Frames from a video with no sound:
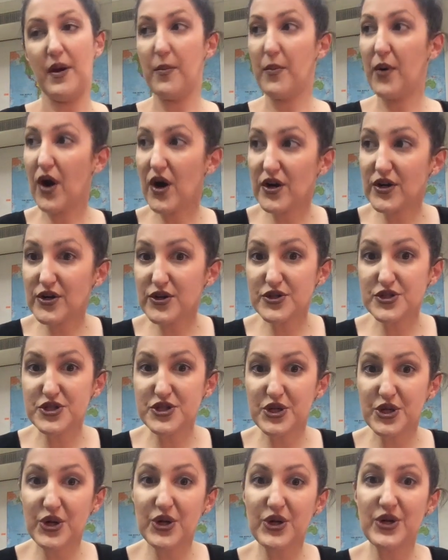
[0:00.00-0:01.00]
partner's
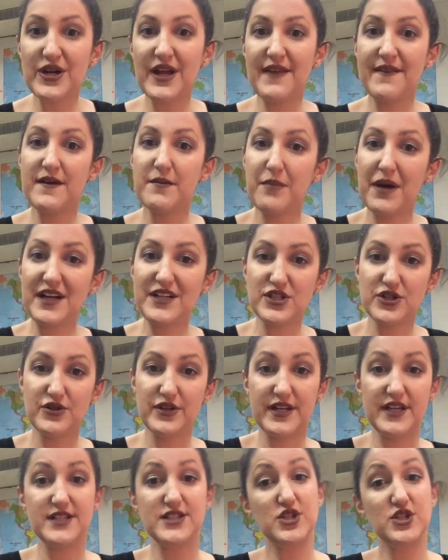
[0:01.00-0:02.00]
turn, and then my turn
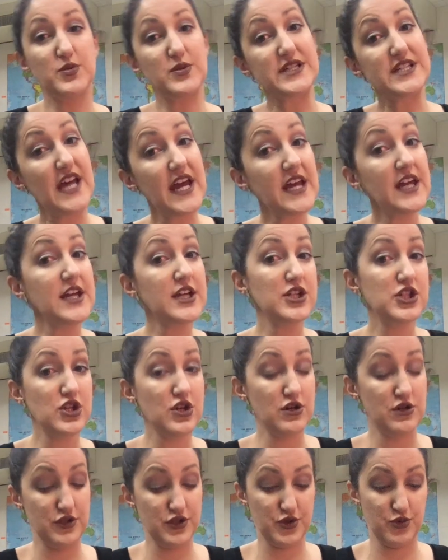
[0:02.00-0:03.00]
again. So we're taking
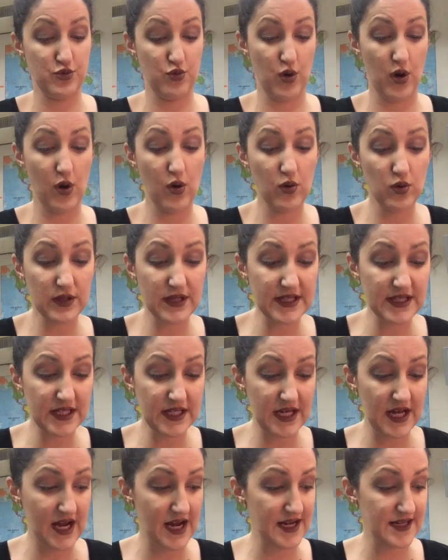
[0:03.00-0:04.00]
turns rolling the
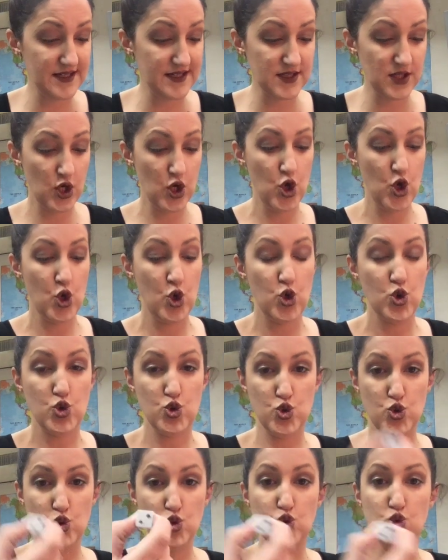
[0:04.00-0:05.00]
dice.
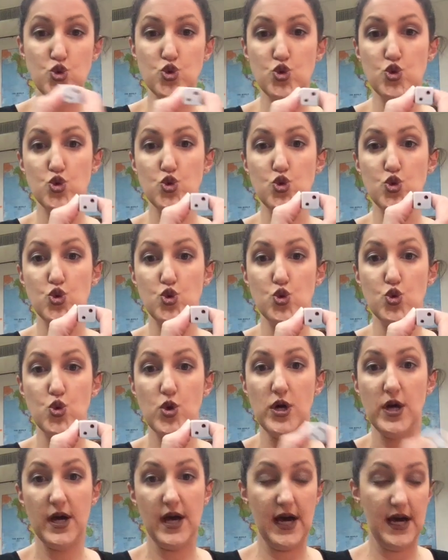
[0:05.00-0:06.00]
Ooh,
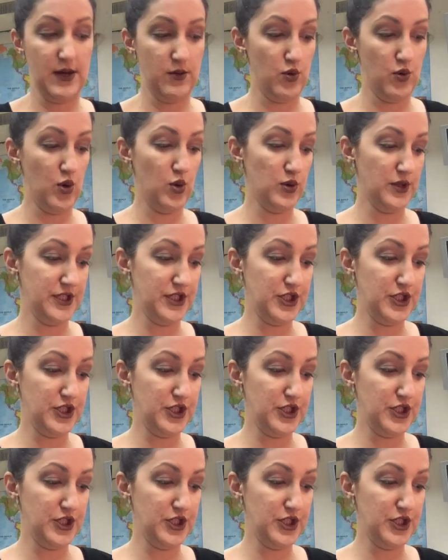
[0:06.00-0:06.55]
I rolled a